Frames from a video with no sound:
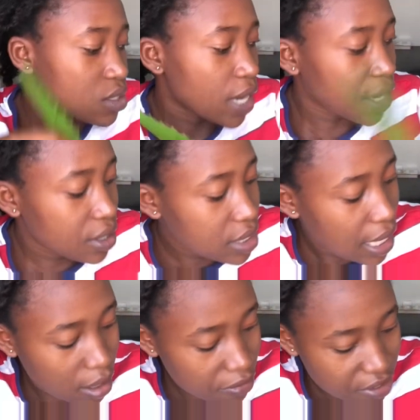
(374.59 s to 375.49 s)
So I use
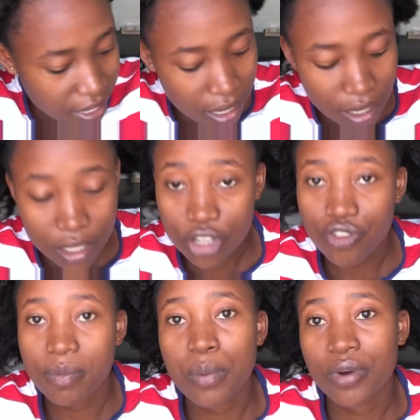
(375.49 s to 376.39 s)
aloe vera during
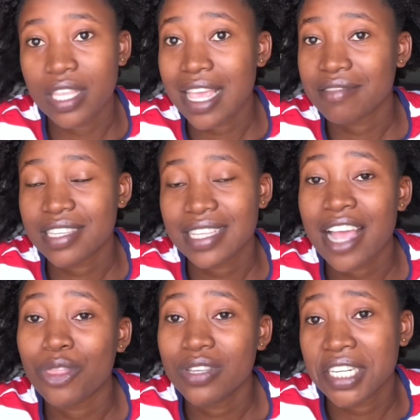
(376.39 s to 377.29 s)
my protective
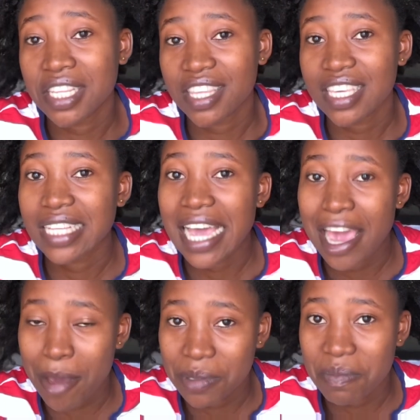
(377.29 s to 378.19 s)
style. Those are the things that
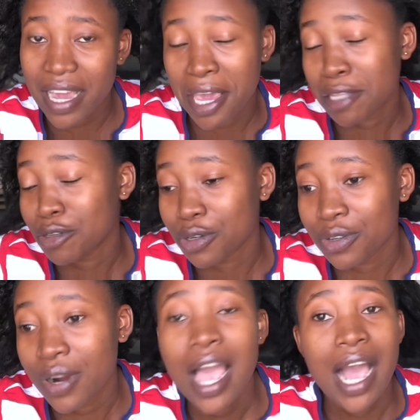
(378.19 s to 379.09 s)
helps my hair to grow.